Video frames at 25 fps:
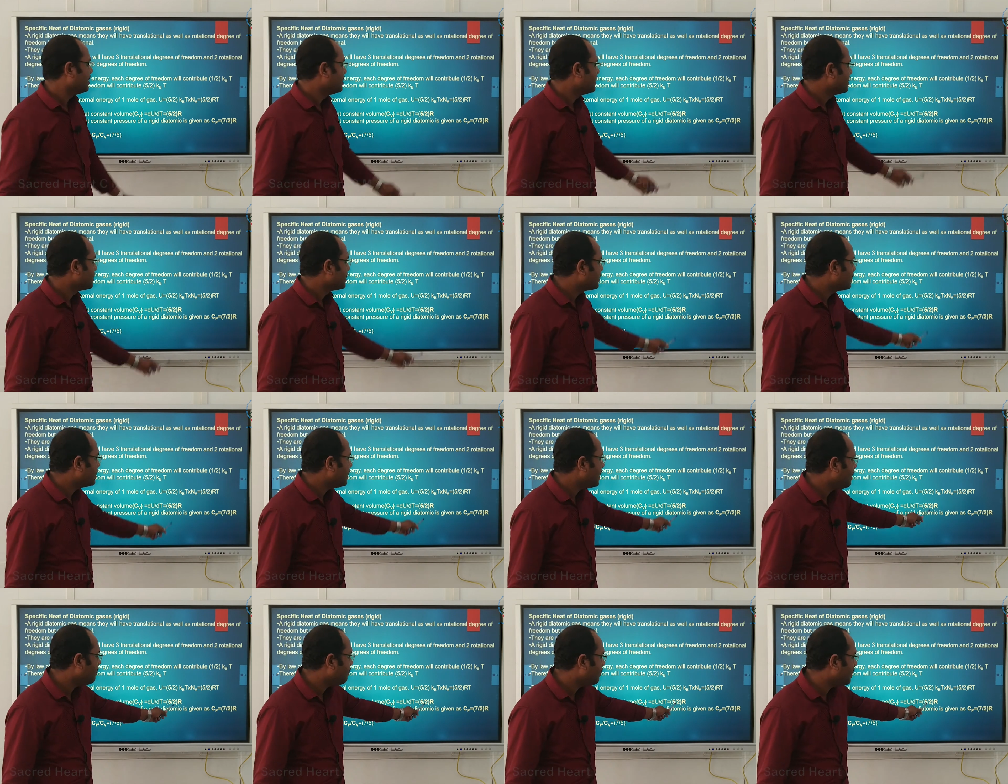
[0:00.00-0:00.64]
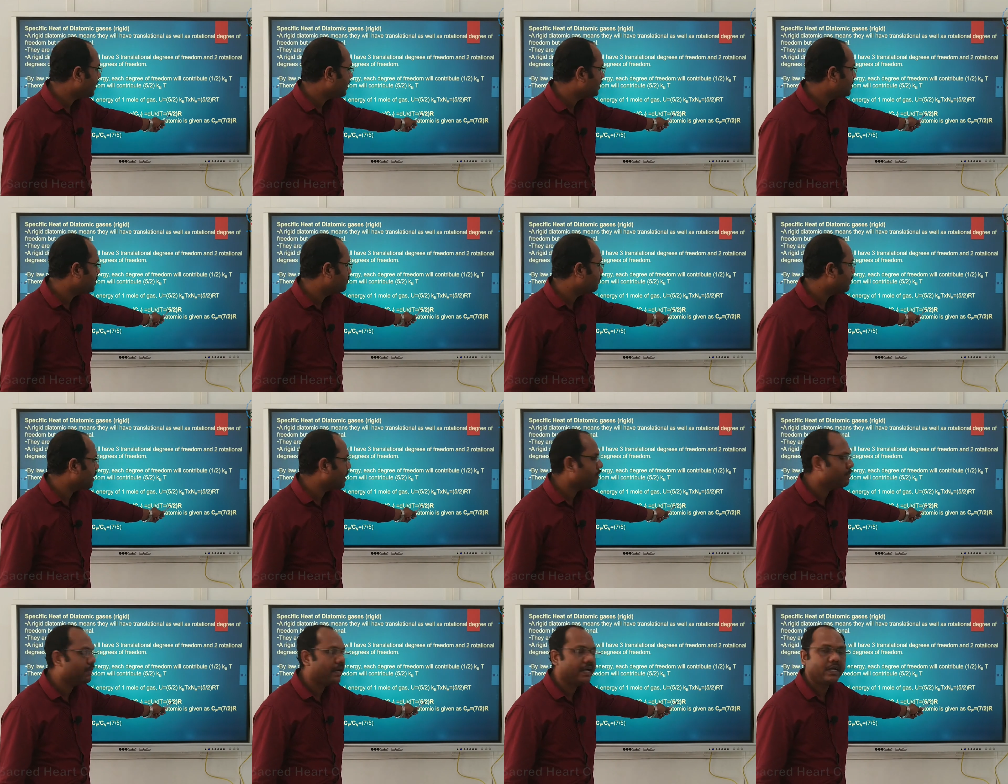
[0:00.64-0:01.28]
Cv is
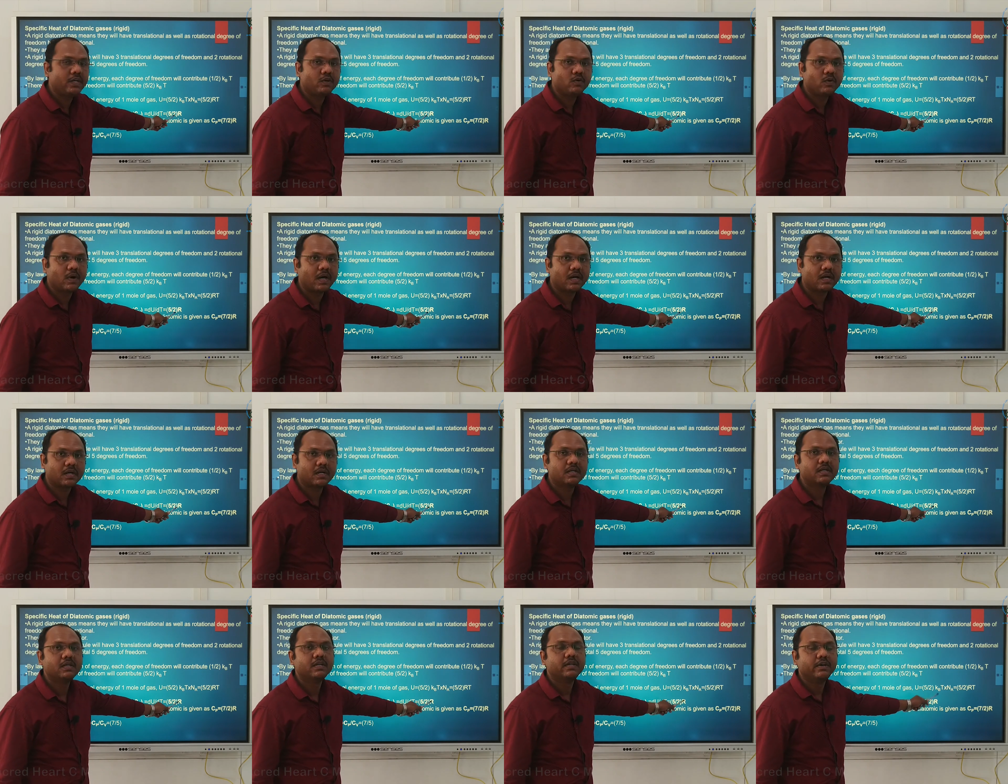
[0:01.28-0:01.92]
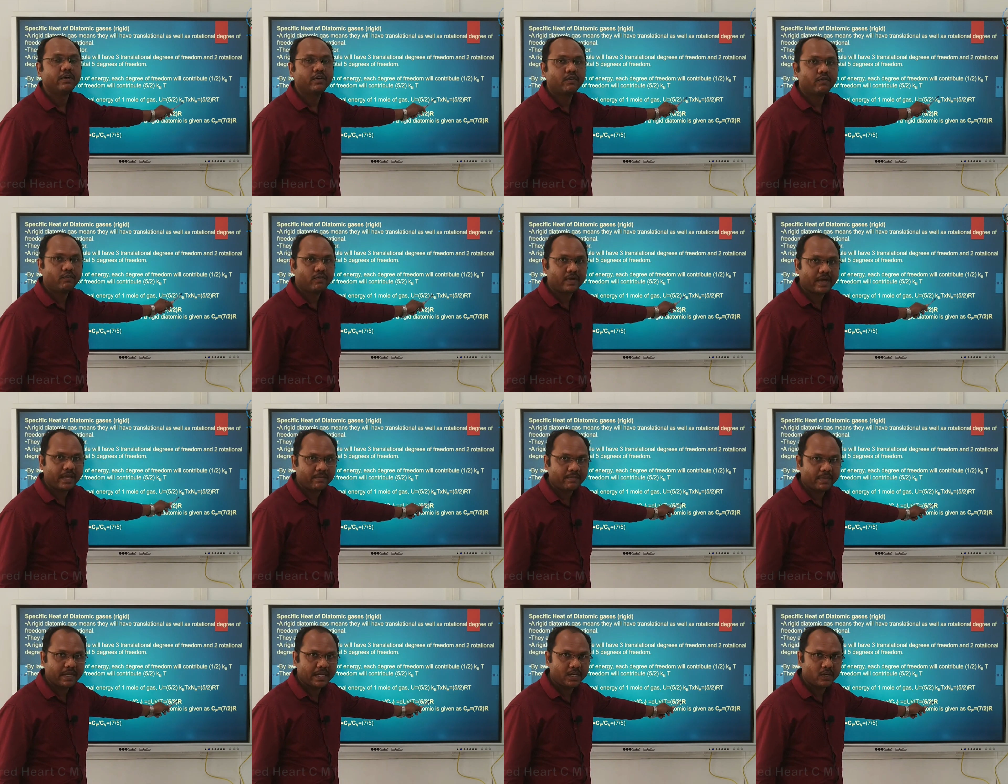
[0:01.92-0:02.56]
5 by 2 R.
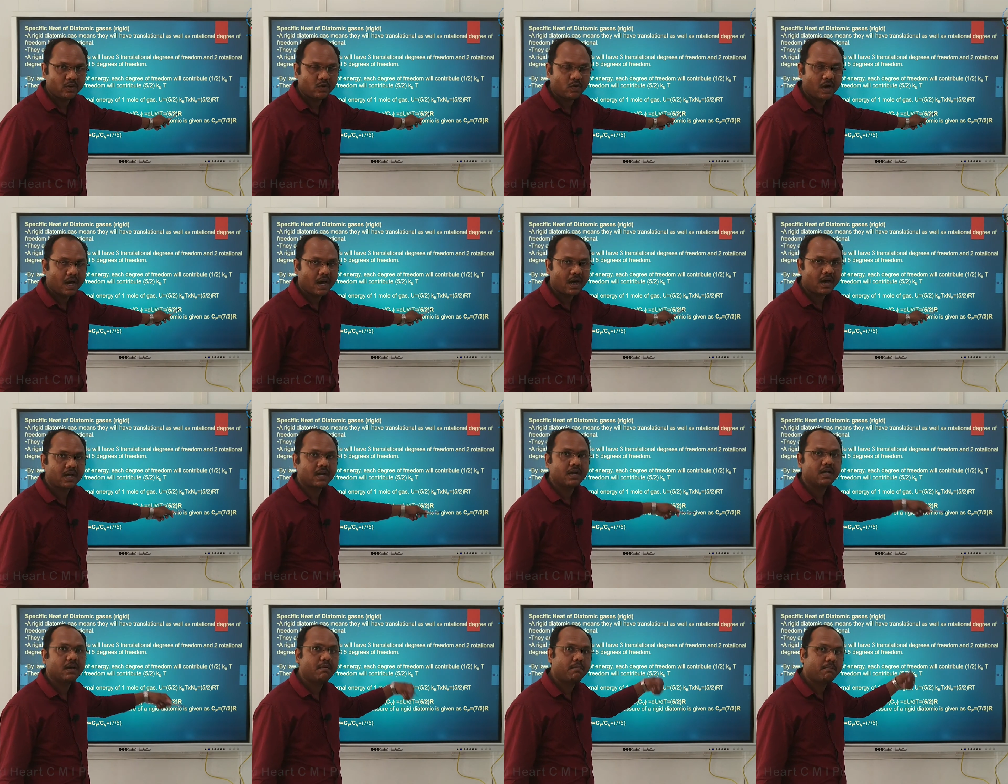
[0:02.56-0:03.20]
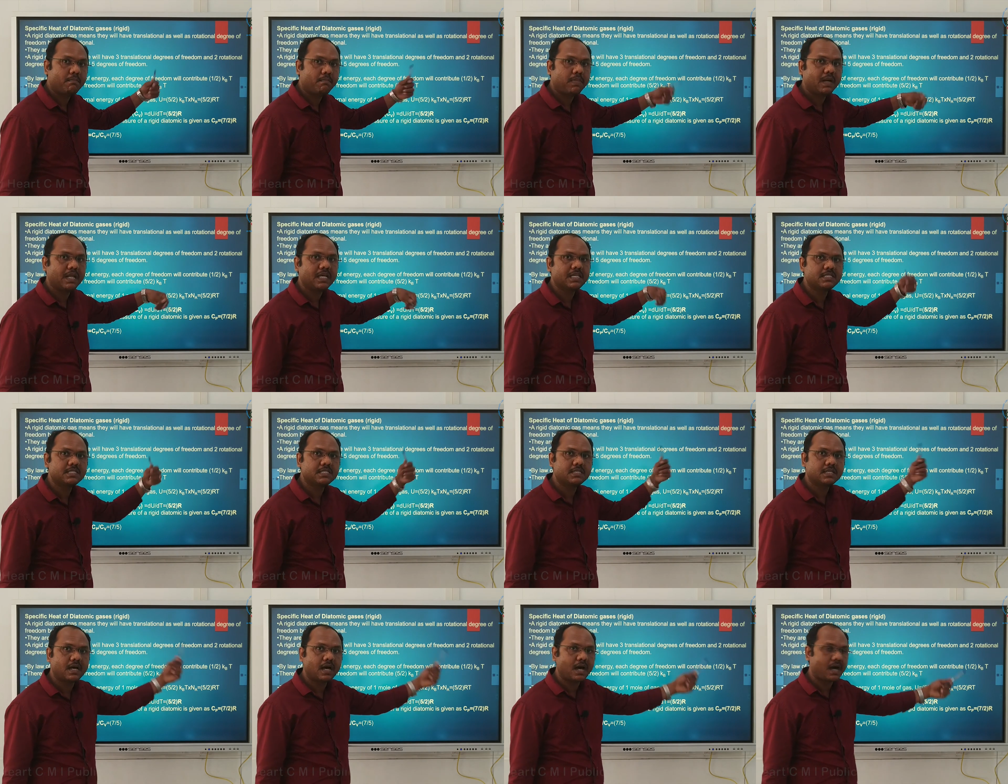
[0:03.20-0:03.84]
5 by 2 R
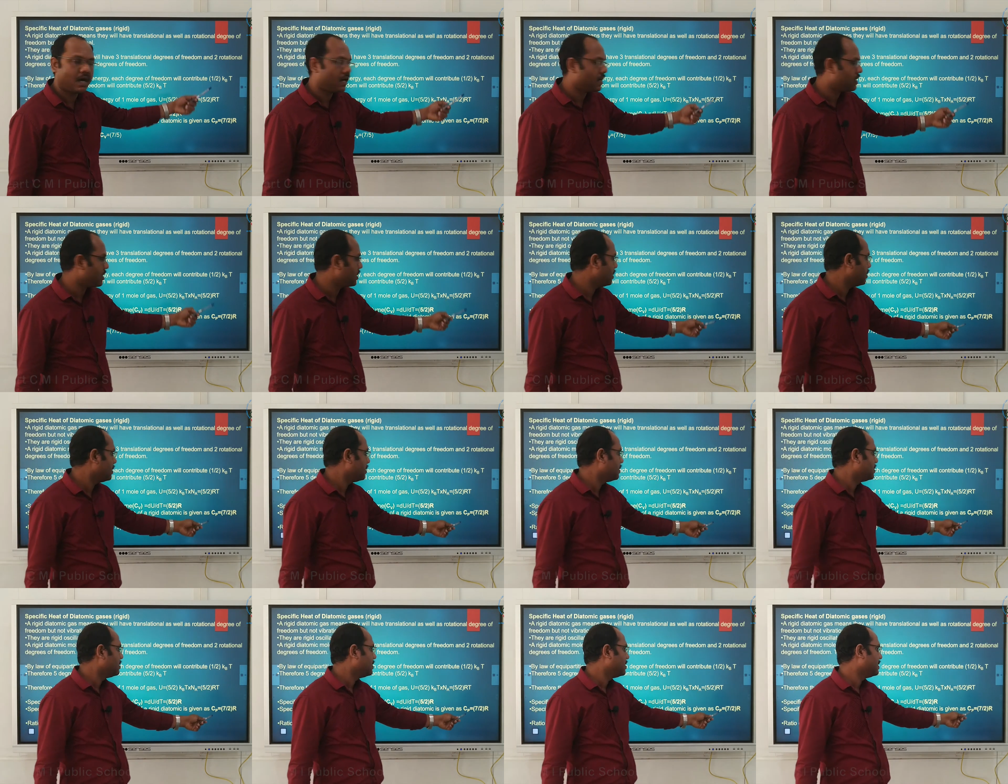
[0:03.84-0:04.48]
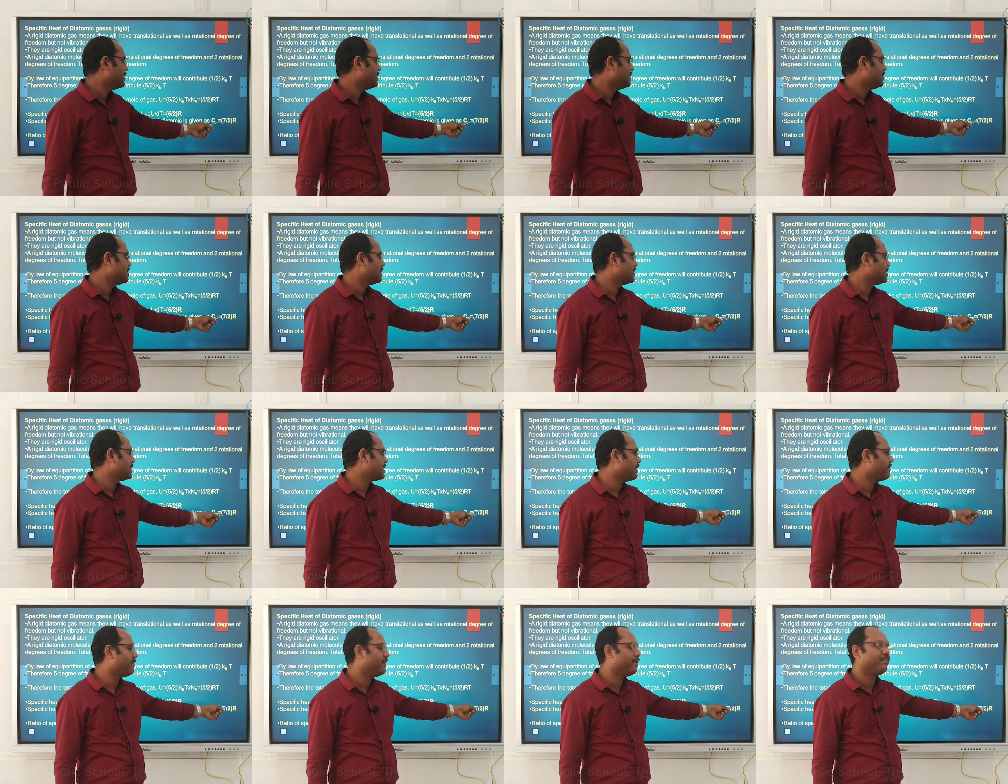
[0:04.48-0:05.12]
plus R,
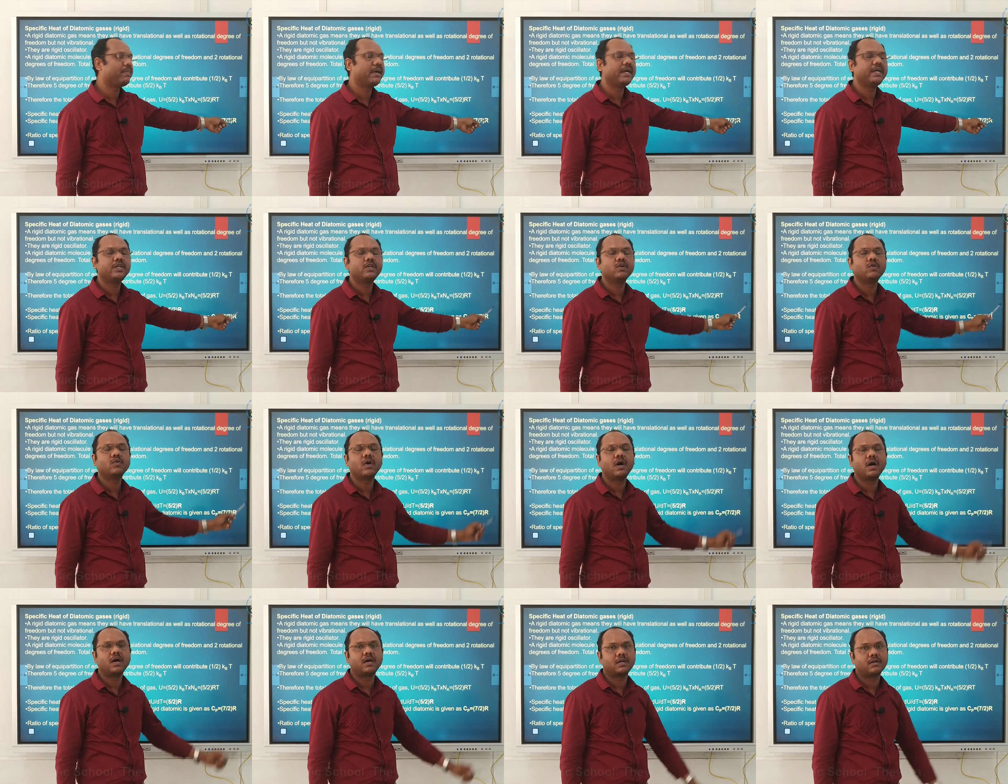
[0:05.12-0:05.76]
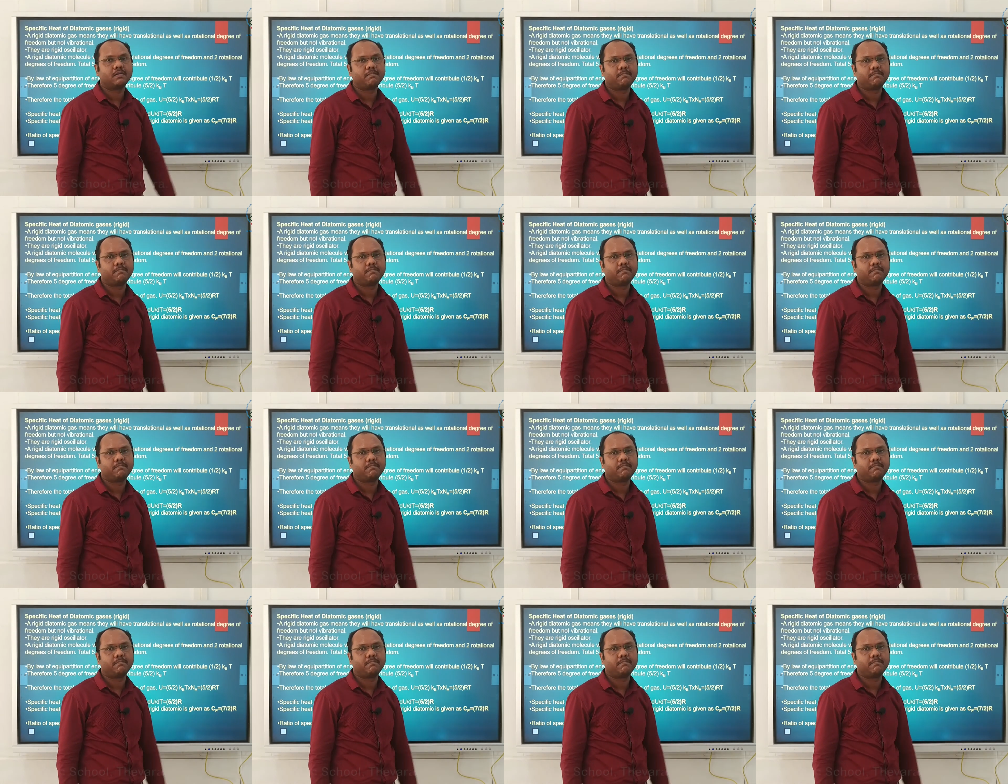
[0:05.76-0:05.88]
7 by 2 R.